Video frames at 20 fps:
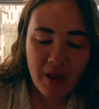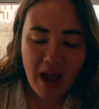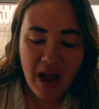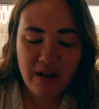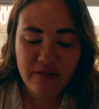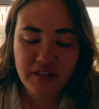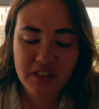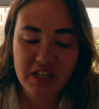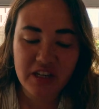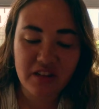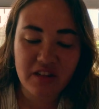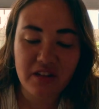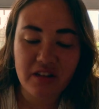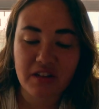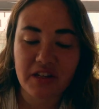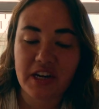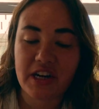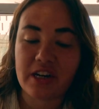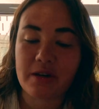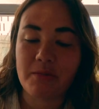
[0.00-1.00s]
Have to get a little
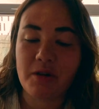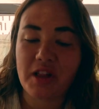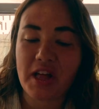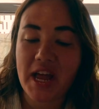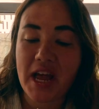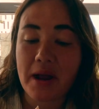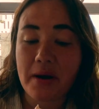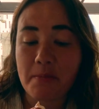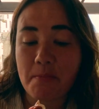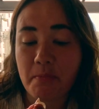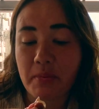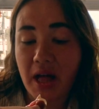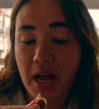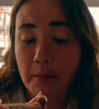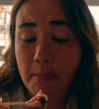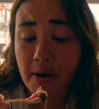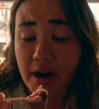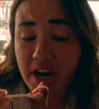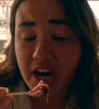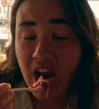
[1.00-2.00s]
caramel and
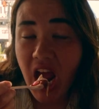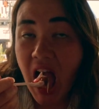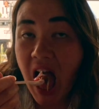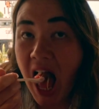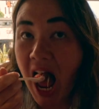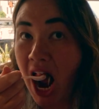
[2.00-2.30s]
blackberry.